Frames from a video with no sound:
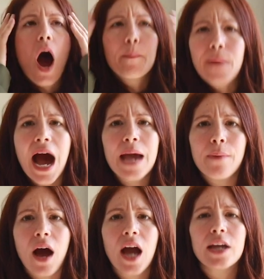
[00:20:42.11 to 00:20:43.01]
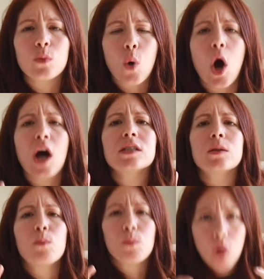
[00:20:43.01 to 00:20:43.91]
My mind was
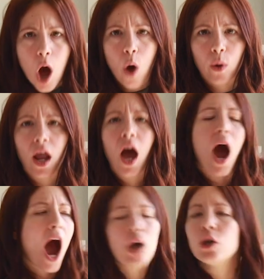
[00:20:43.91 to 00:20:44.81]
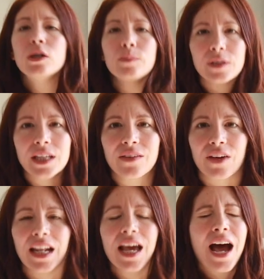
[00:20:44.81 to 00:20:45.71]
blown. I couldn't believe
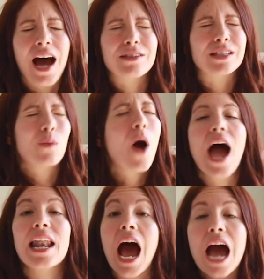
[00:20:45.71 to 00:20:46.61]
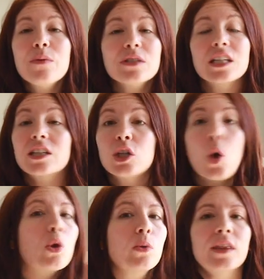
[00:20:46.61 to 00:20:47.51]
it. I was like, well, and I was like the
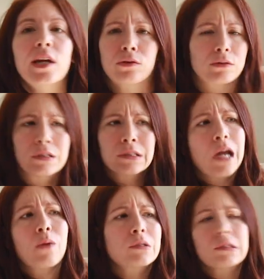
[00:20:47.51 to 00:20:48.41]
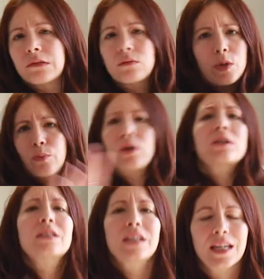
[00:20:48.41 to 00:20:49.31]
only one there. So this guy wasn't
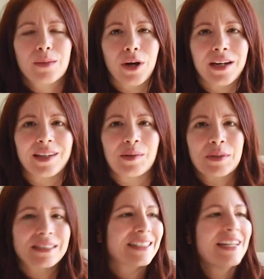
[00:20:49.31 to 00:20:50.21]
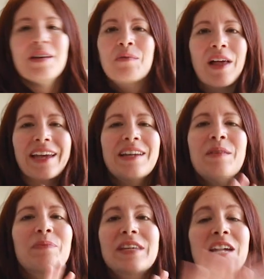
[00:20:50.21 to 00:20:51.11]
impressing anybody. He wasn't like,
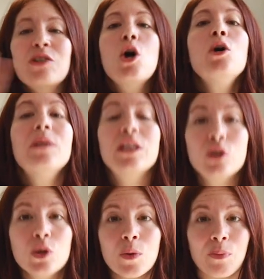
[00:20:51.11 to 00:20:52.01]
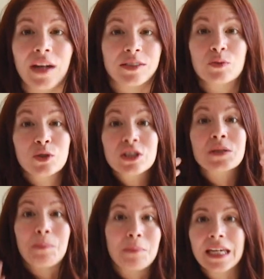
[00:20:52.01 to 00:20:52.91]
he had nobody to impress. It was just
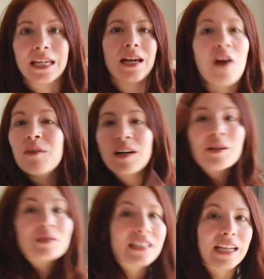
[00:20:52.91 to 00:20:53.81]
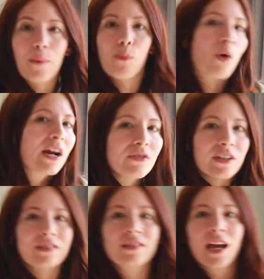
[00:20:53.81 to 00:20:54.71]
me. Everyone else like at
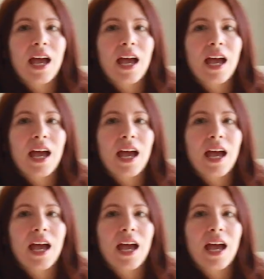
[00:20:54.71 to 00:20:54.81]
breakfast.